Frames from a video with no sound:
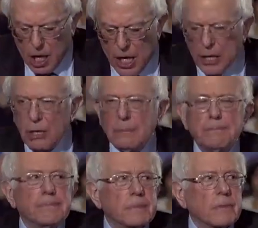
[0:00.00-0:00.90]
honor
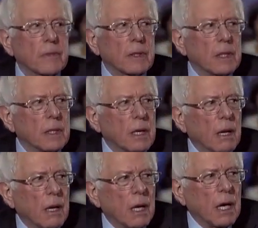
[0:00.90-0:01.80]

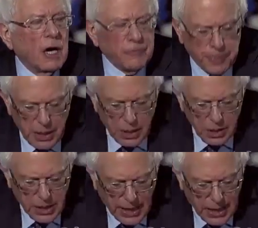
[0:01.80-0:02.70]
of
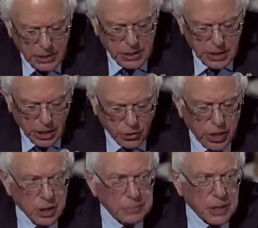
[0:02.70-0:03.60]
being there to hear
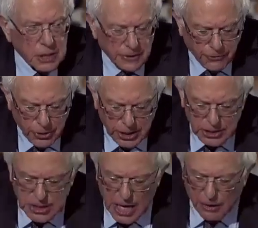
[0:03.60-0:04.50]
him deliver
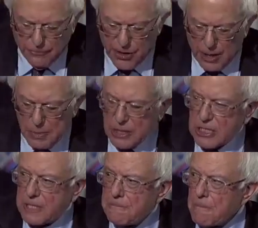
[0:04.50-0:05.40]
his now
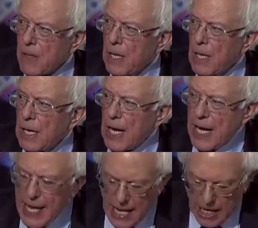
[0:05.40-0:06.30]
famous
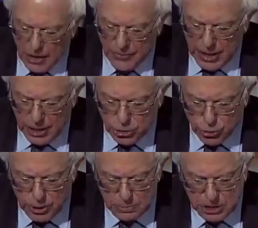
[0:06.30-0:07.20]
I Have a
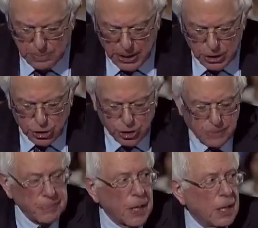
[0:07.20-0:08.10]
Dream speech,
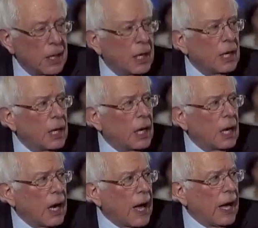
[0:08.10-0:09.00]

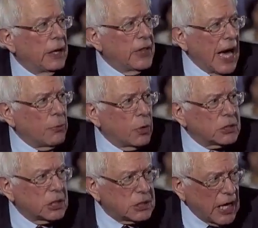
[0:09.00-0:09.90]
and that
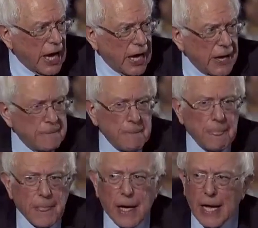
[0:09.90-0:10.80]
was a day
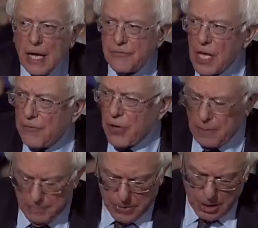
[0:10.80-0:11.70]
I have
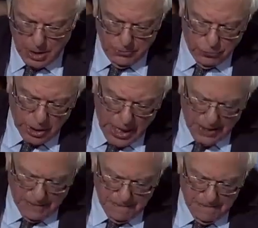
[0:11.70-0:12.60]
never
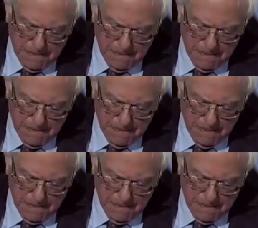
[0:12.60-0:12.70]
forgotten.